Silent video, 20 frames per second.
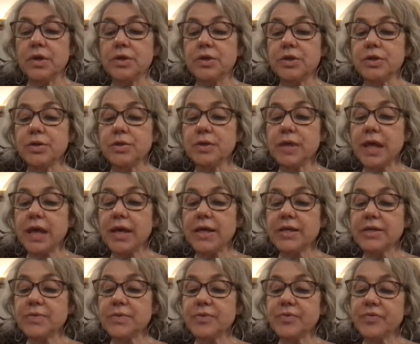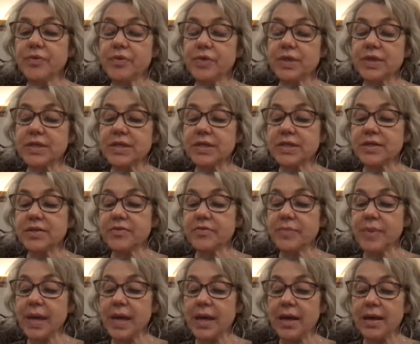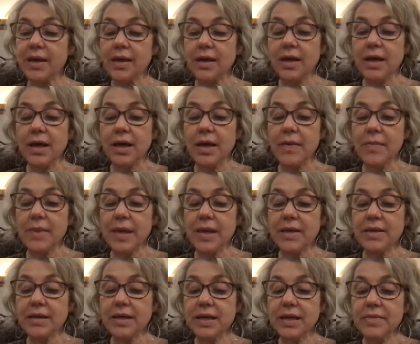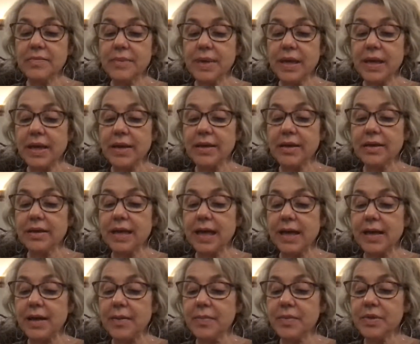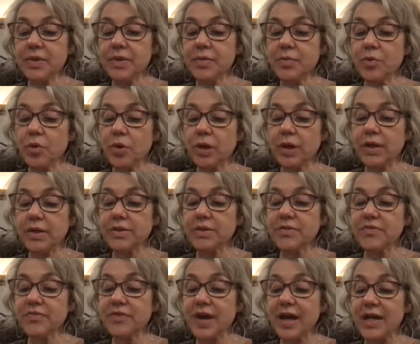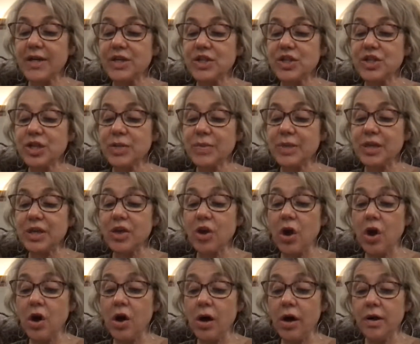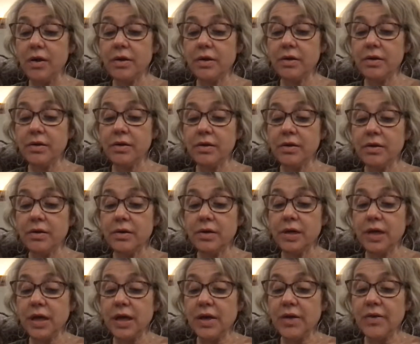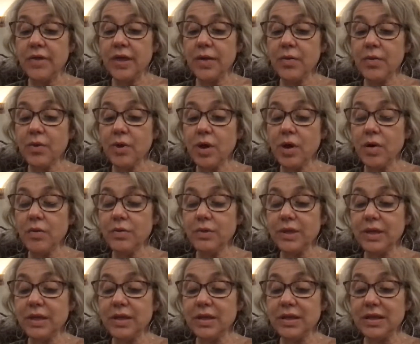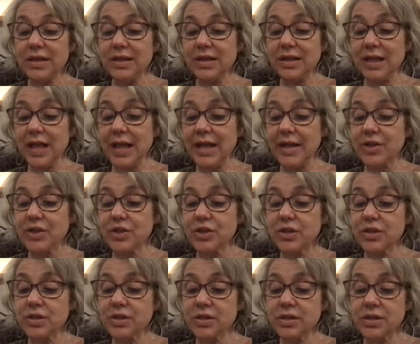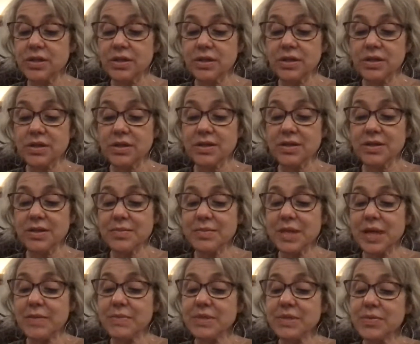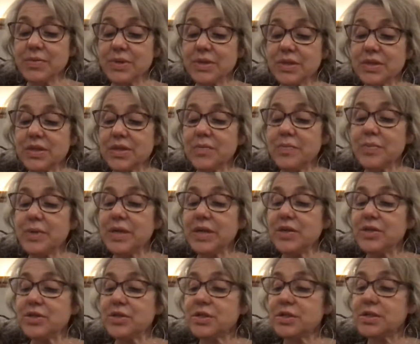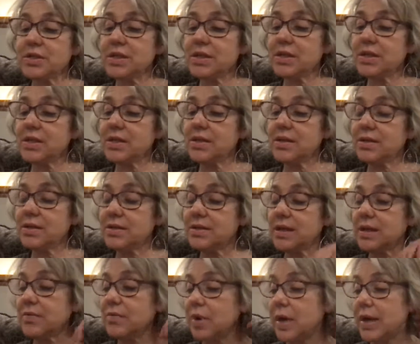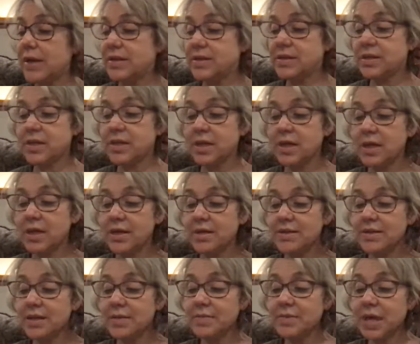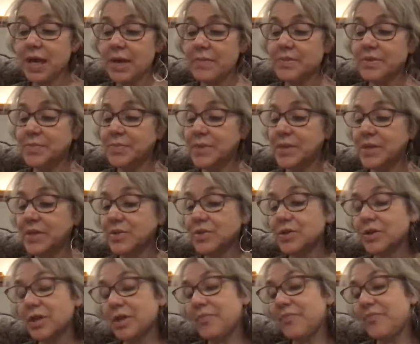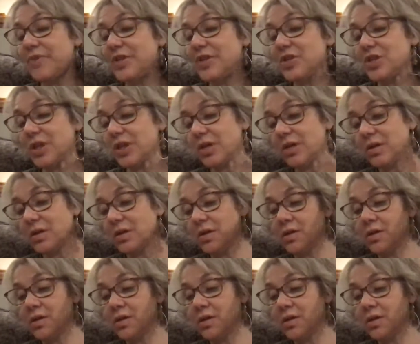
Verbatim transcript: Two days before the 10th of May, Amanda and Meg got up in the morning to find Jimmy gone. They were only a little anxious. Sometimes he went to the beach to see the sunrise. Sometimes men took him fishing.